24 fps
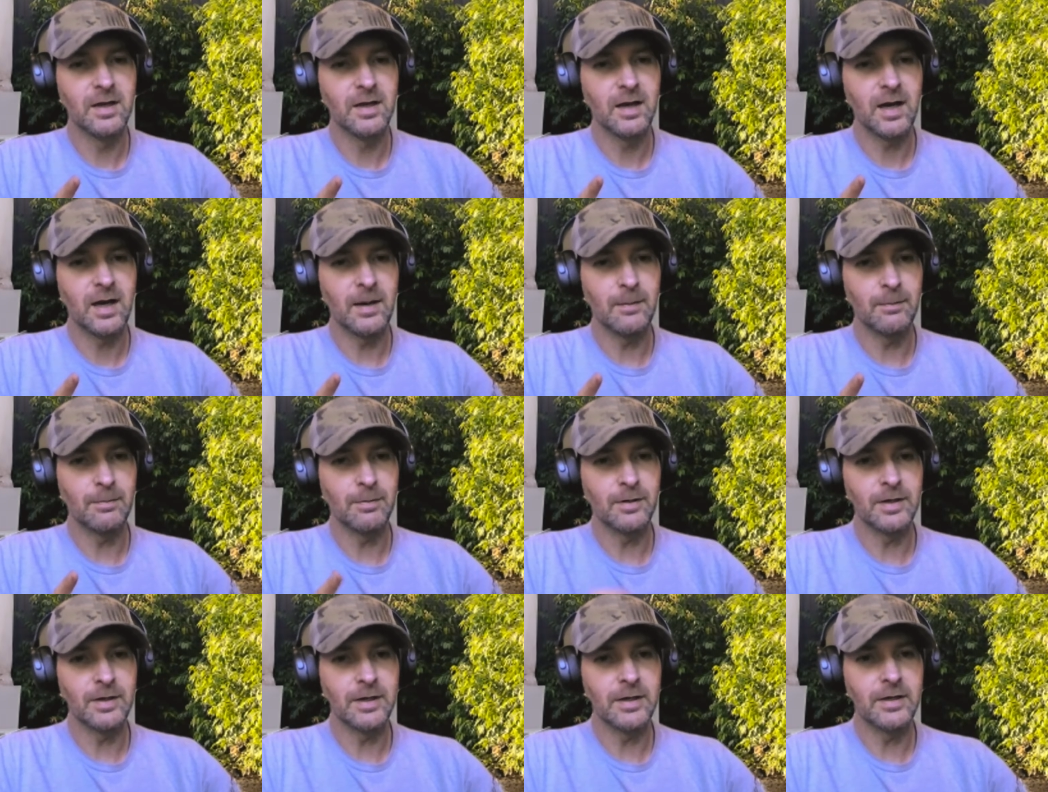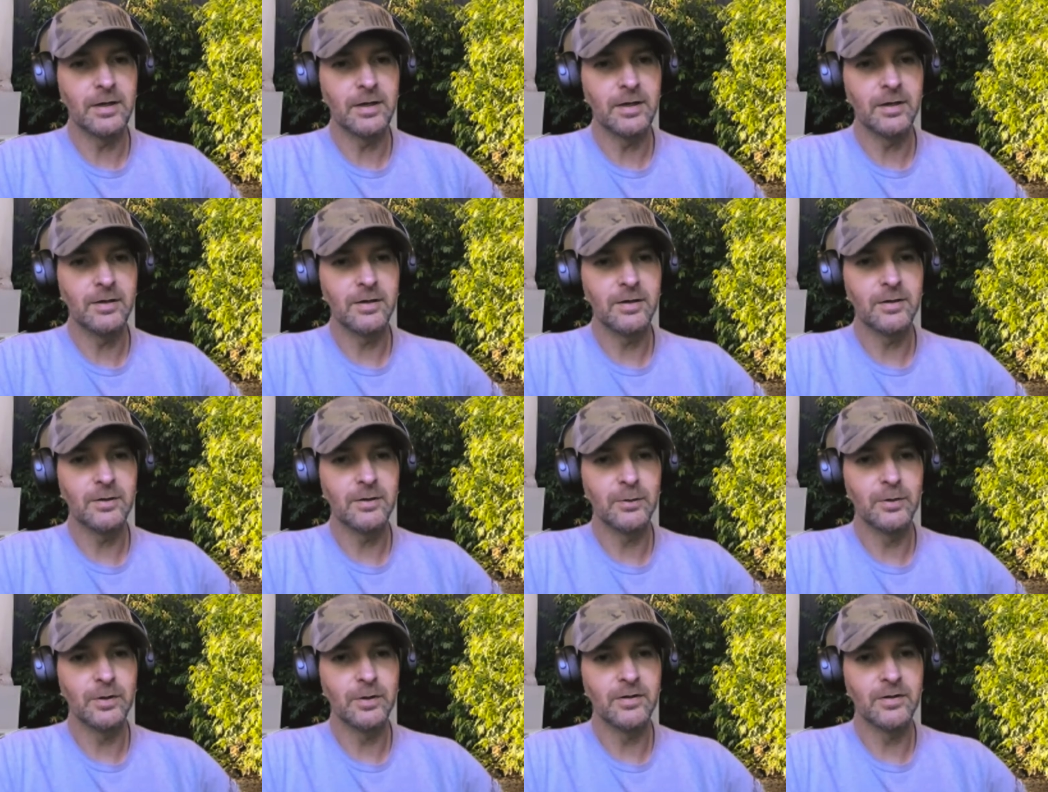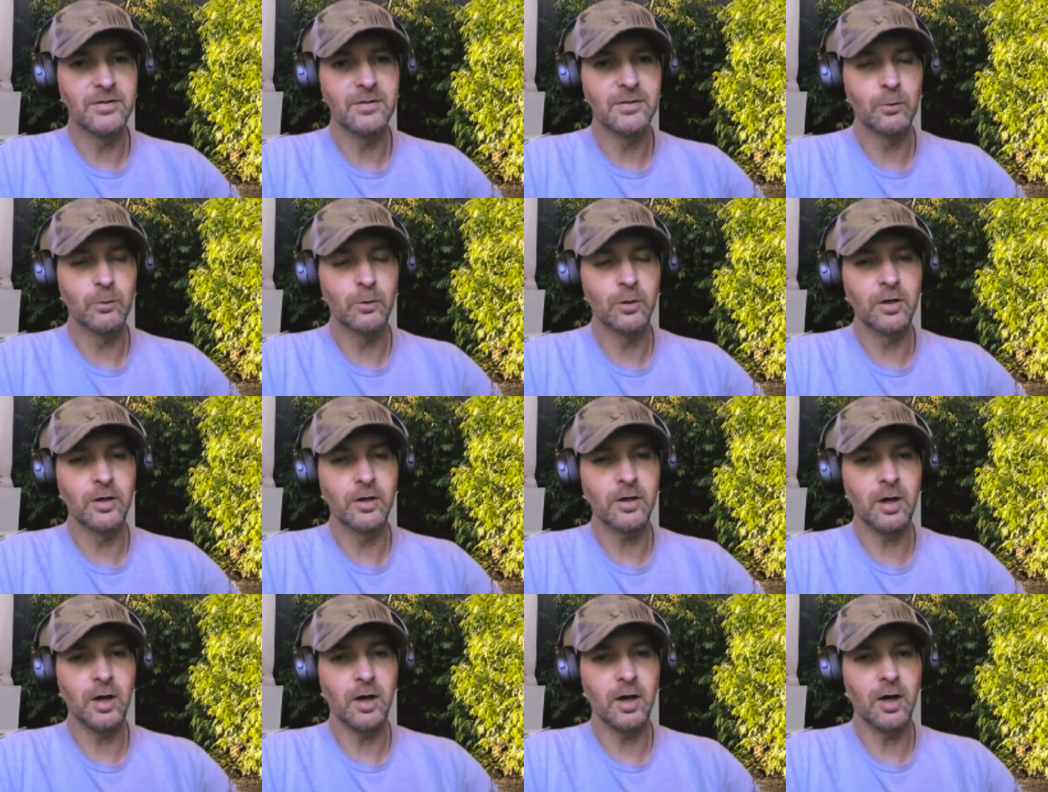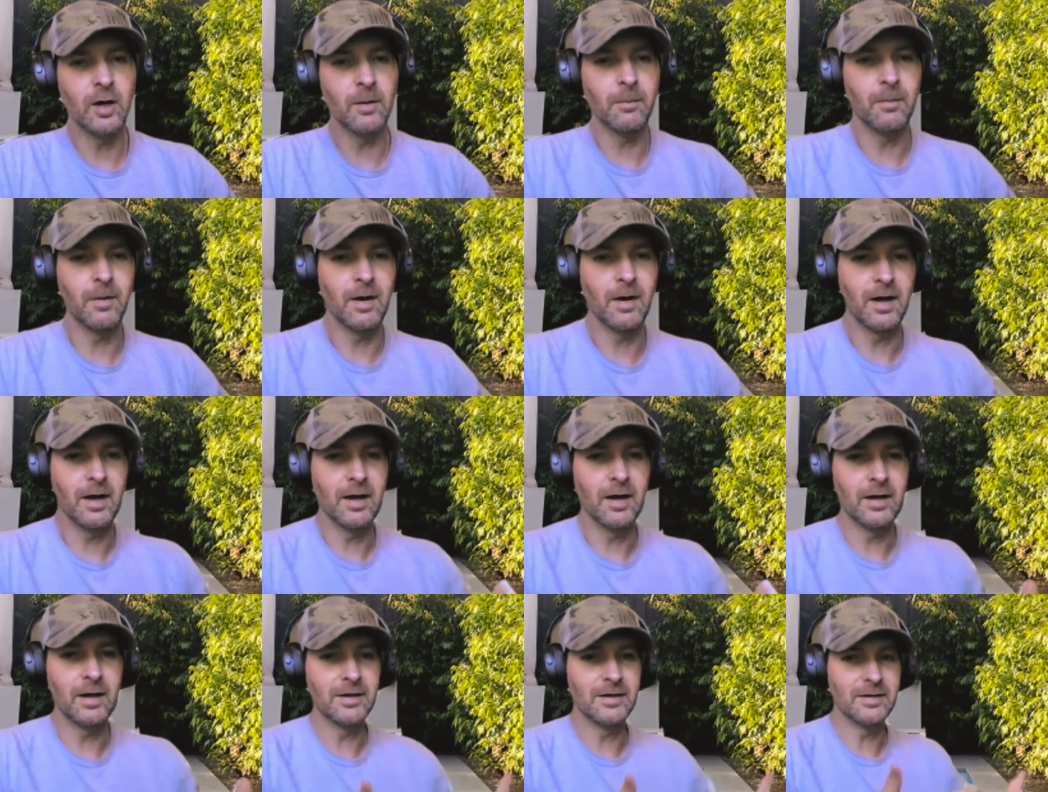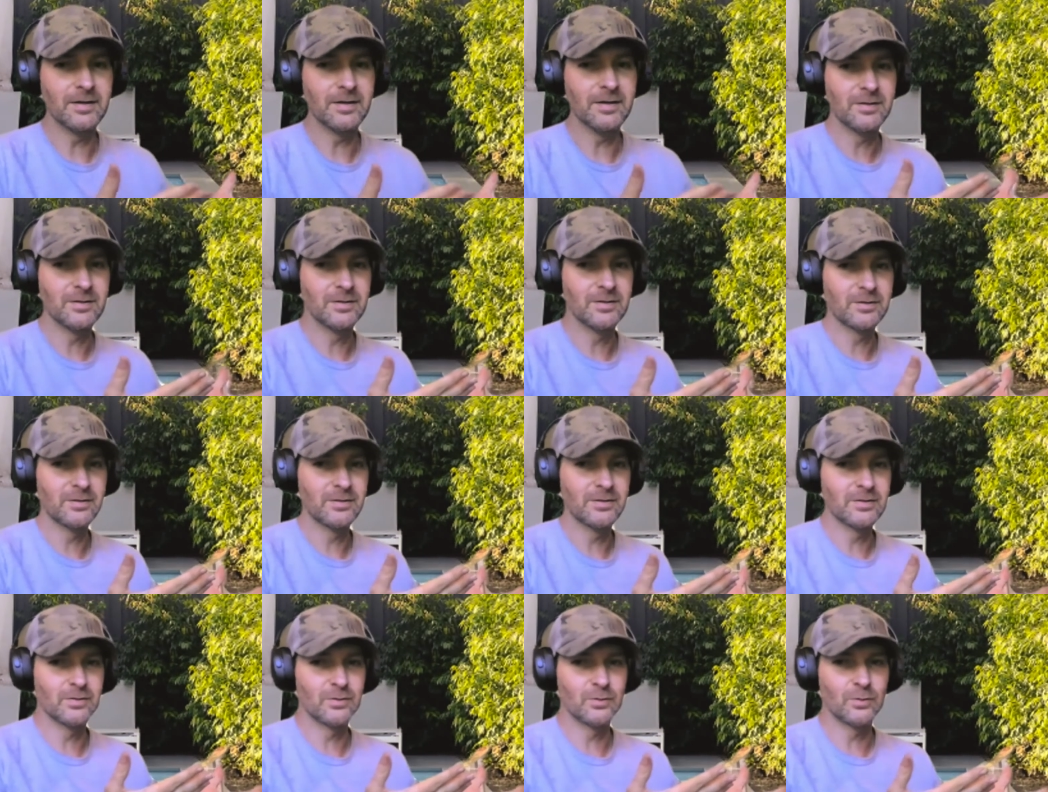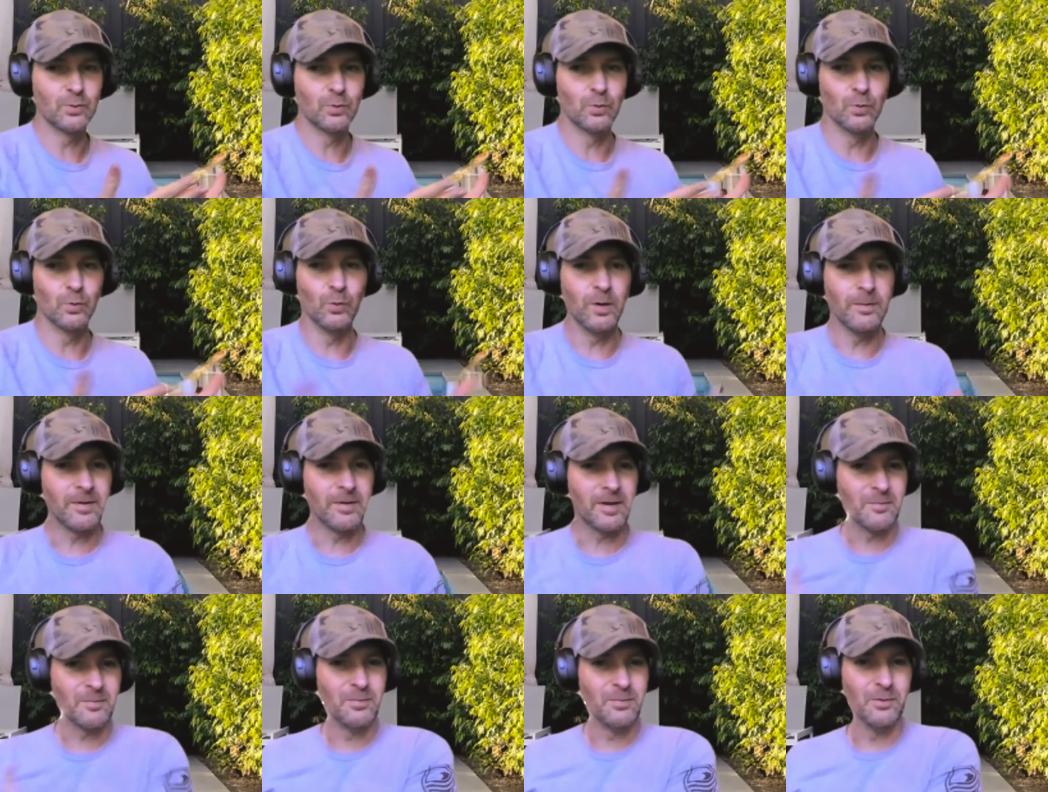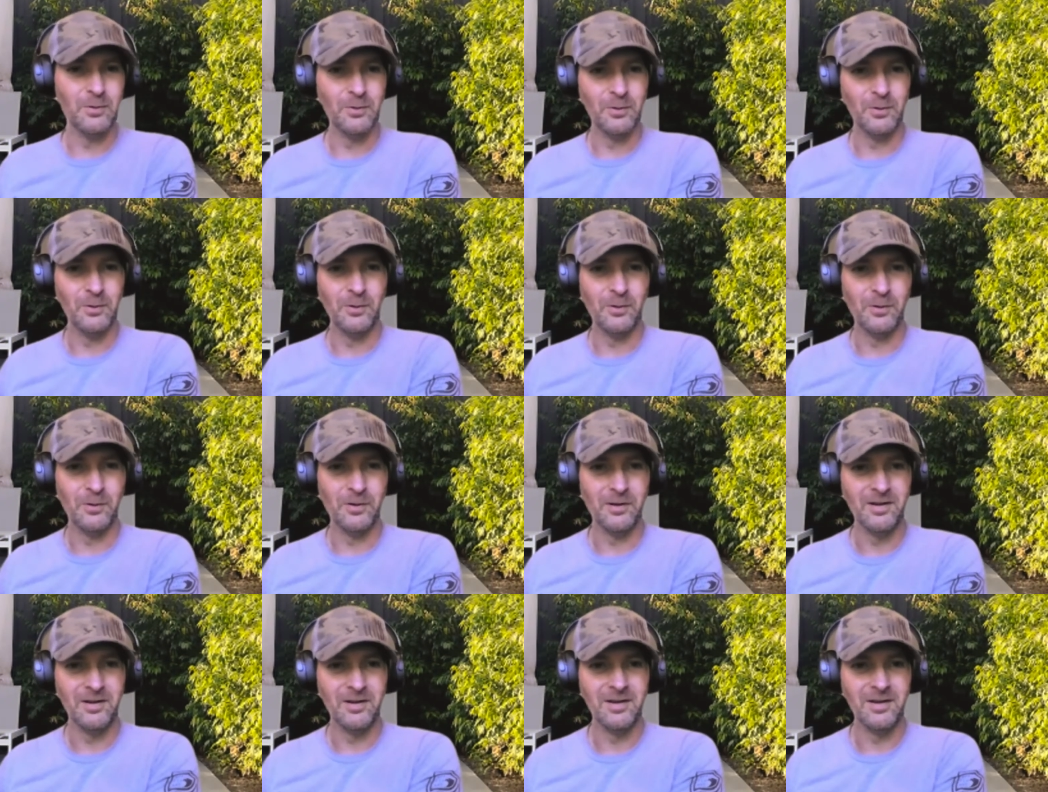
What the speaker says: I'm planning on doing some work on my swimming pool.